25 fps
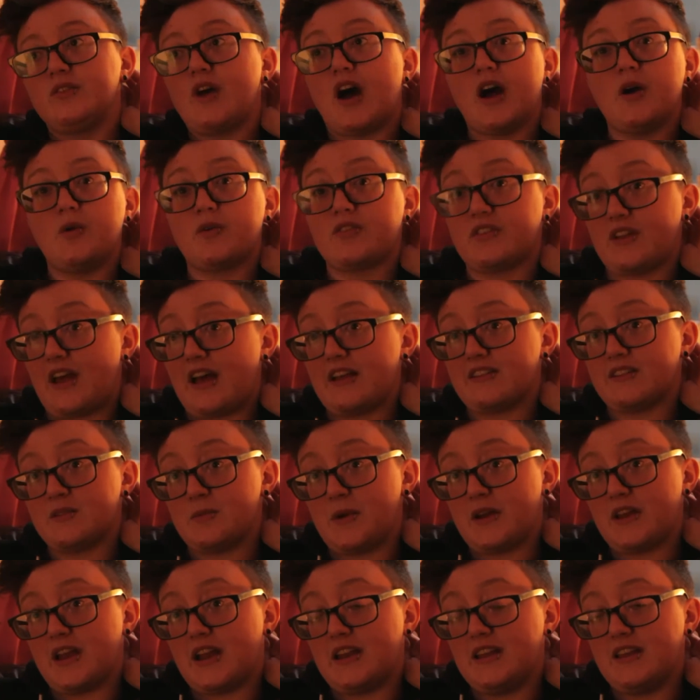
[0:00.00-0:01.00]
I wasn't asked
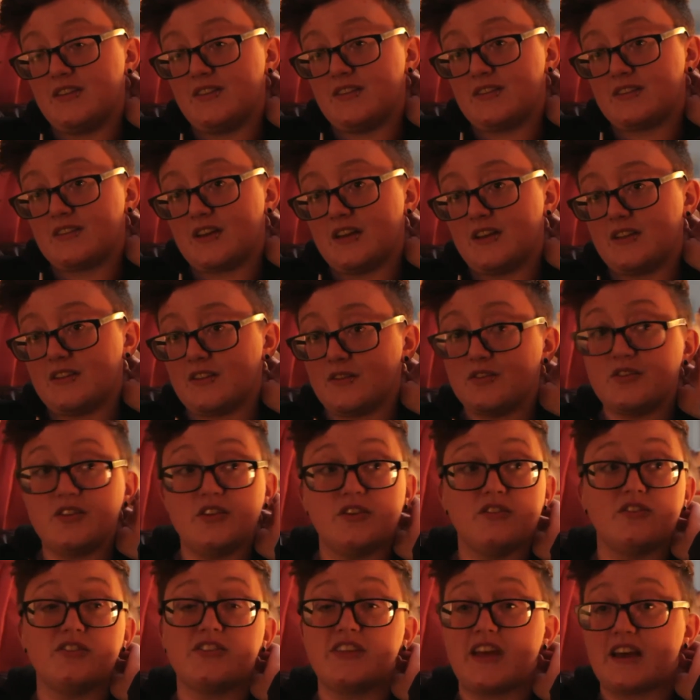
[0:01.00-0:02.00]
about any of this kind of stuff. So you
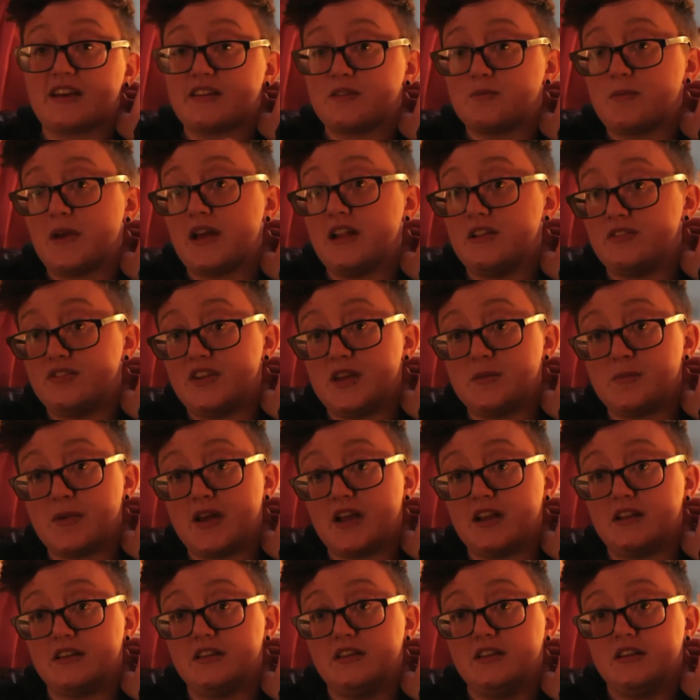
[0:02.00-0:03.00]
have sex, male,
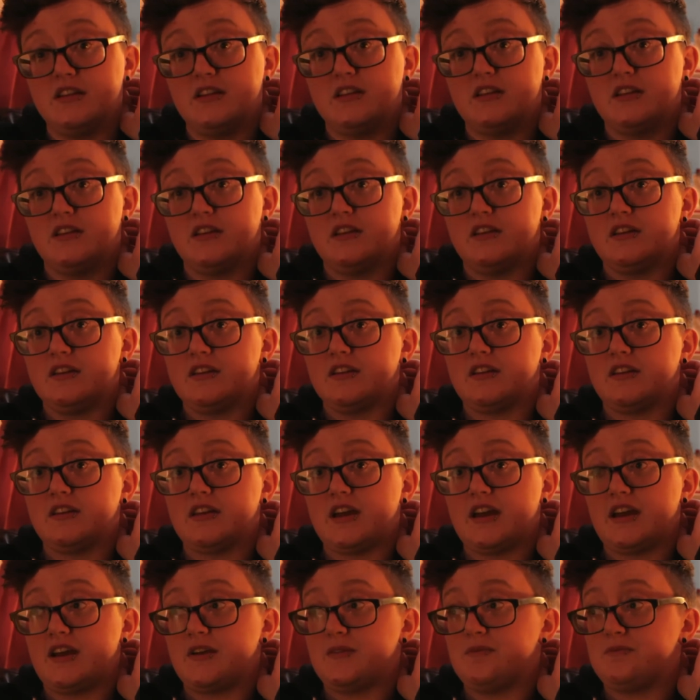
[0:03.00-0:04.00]
female,
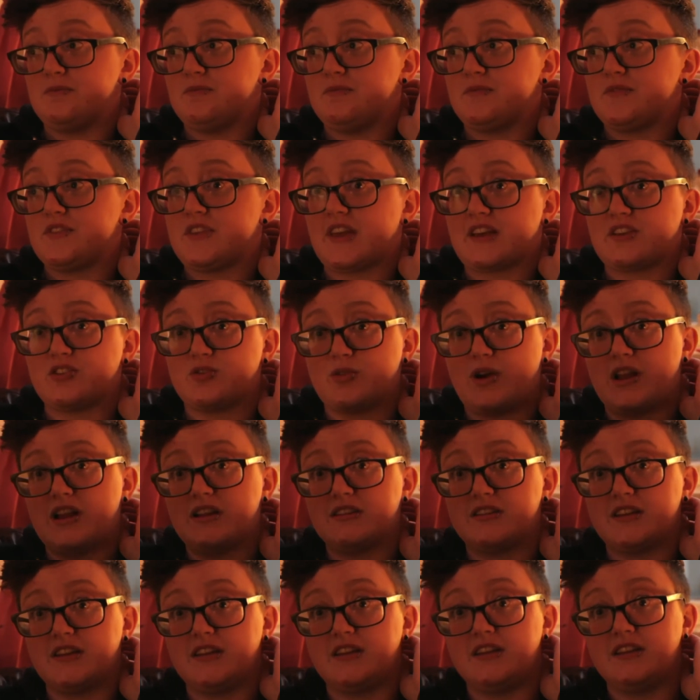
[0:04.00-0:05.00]

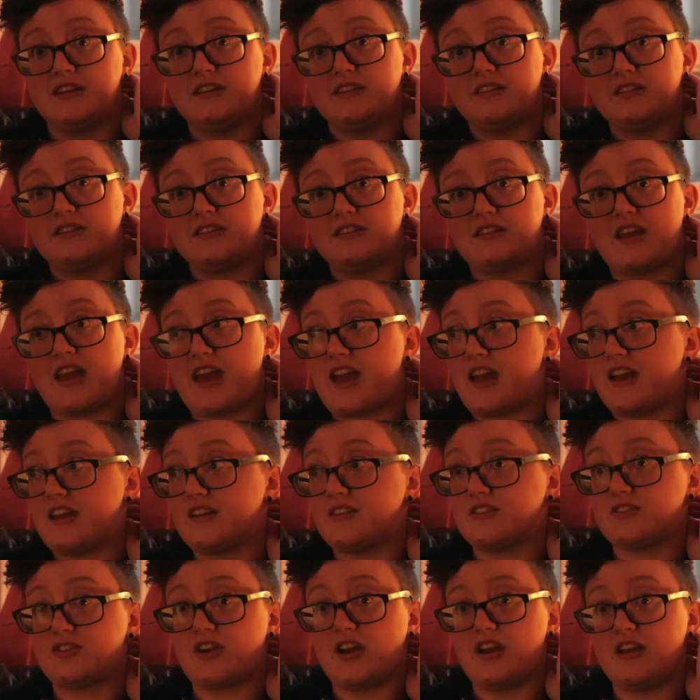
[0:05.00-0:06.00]
sexuality, gay,
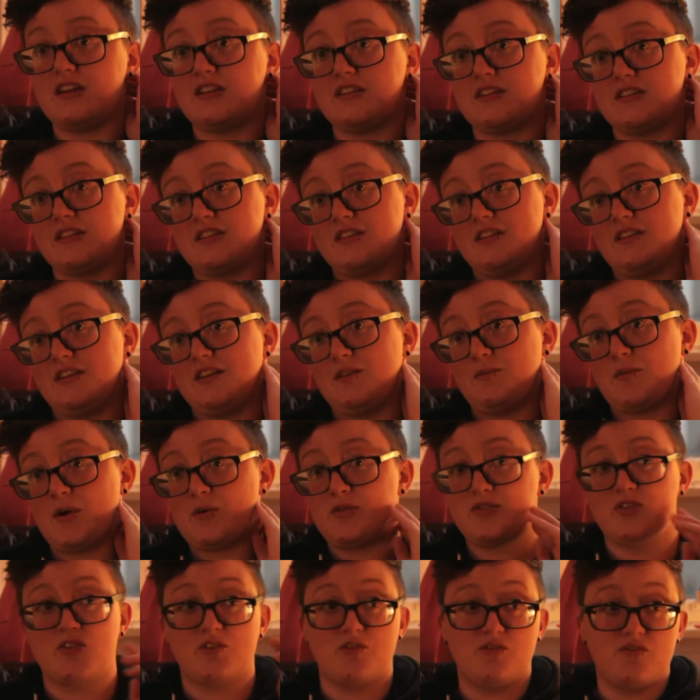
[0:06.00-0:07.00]
straight. Mine
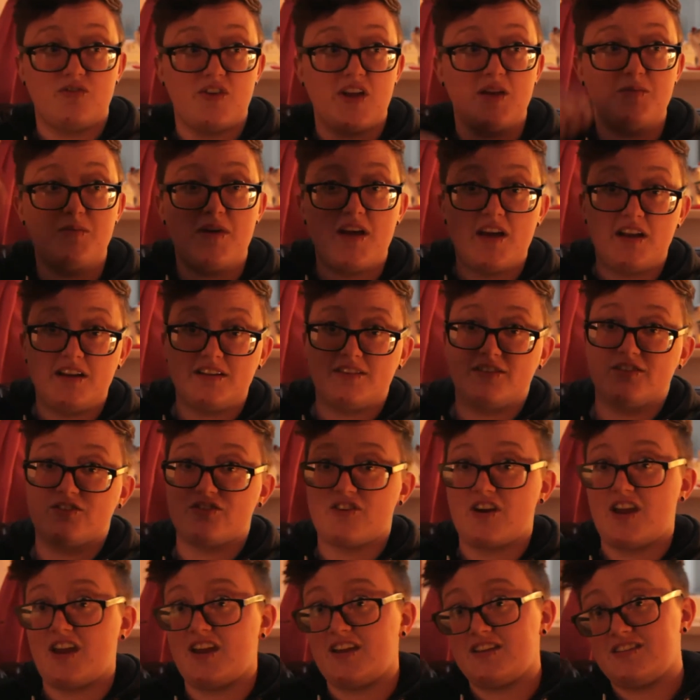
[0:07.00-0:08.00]
was just female,
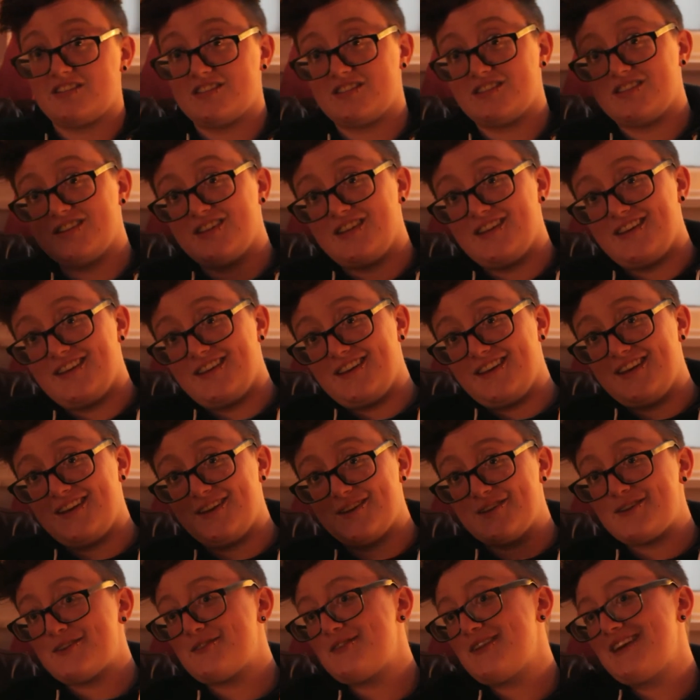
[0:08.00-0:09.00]
straight. You know,
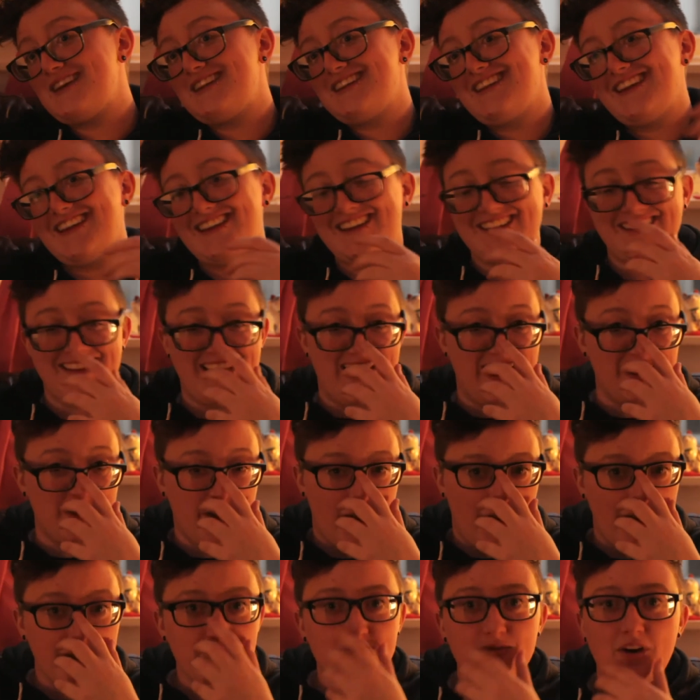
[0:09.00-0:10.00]
nobody like, and
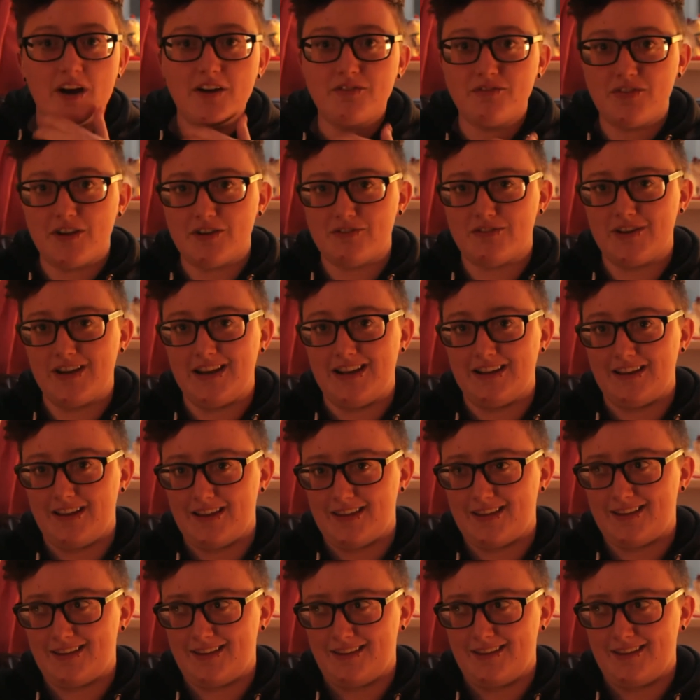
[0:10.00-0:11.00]
I felt really like,